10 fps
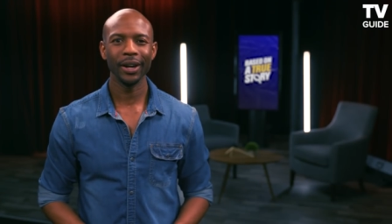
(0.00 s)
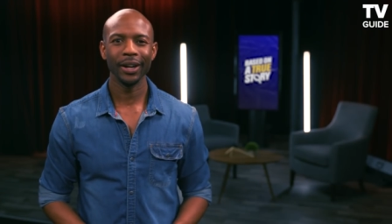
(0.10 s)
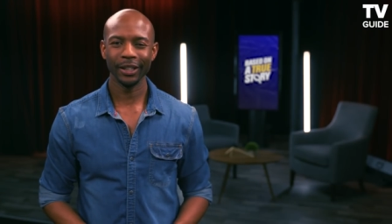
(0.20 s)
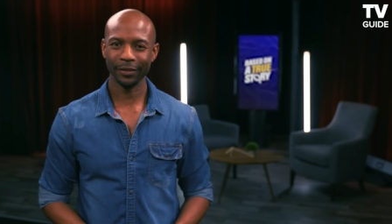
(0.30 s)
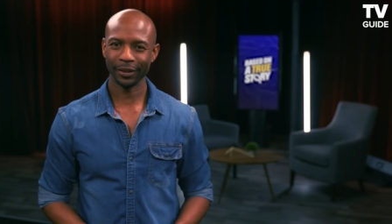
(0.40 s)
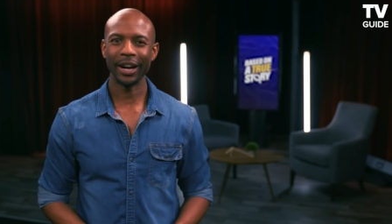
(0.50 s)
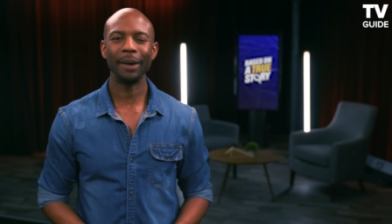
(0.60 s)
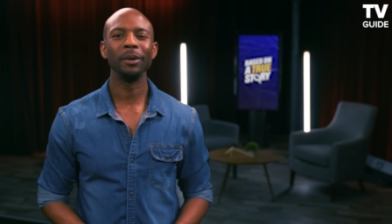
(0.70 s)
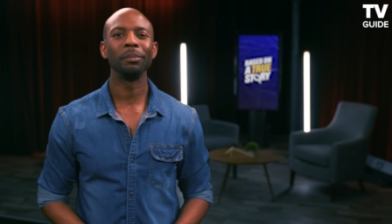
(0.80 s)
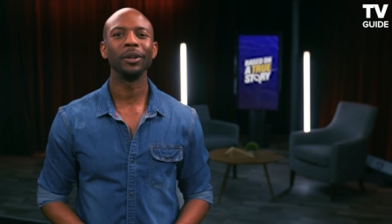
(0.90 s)
Leave a
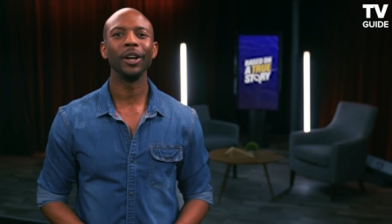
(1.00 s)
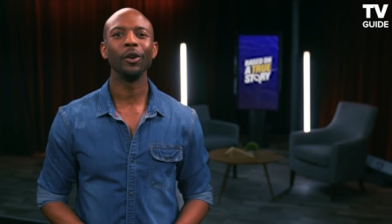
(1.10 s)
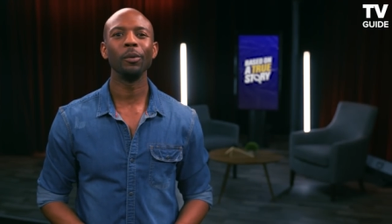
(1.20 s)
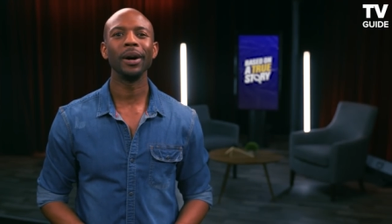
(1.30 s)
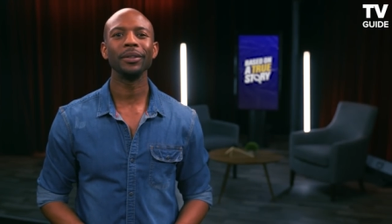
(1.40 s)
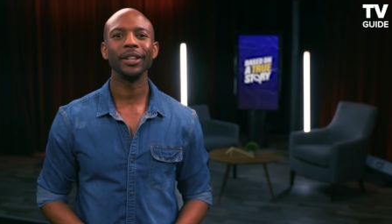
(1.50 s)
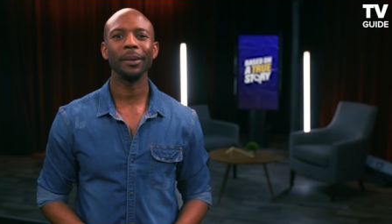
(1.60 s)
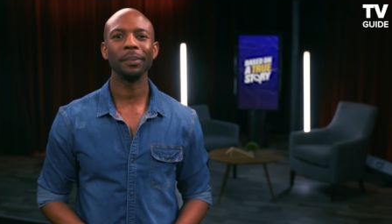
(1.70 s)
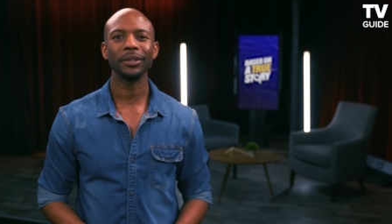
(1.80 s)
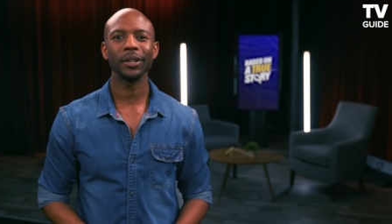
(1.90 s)
comment below about the
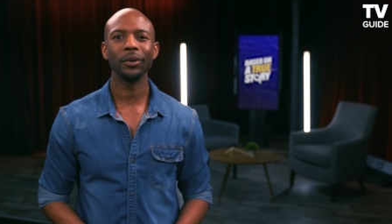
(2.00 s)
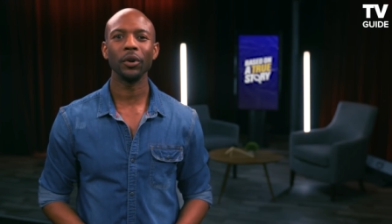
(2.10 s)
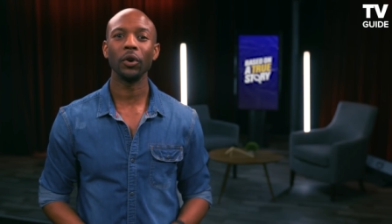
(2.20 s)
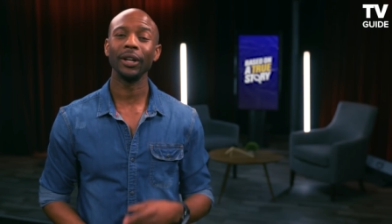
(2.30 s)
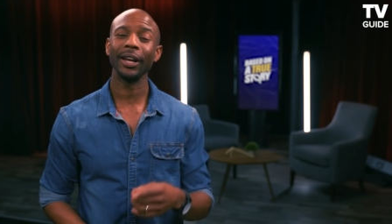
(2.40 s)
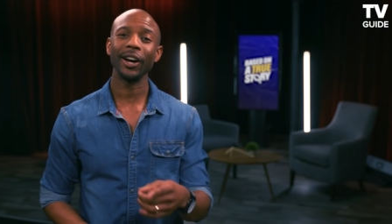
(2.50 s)
episode or let